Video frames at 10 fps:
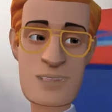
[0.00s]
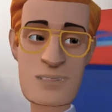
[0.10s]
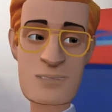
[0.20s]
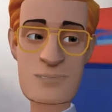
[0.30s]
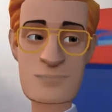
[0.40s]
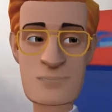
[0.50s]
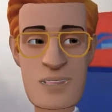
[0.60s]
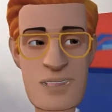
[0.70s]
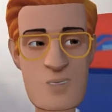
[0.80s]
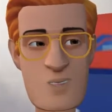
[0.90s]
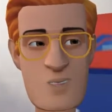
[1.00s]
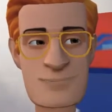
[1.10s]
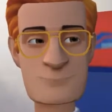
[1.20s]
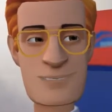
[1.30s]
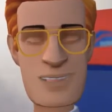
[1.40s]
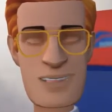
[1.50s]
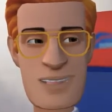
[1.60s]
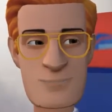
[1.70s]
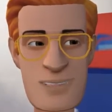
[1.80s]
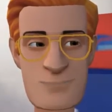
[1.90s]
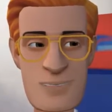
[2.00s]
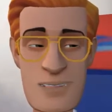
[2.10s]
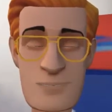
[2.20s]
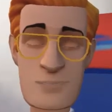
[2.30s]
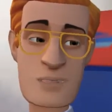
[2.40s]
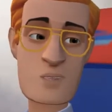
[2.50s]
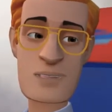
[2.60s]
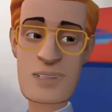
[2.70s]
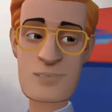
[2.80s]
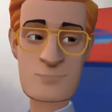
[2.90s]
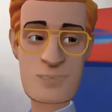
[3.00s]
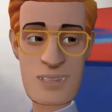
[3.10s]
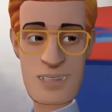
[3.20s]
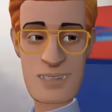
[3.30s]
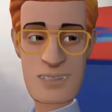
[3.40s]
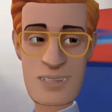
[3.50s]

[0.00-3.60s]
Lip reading: I know, but I am happy to be going to meet our client.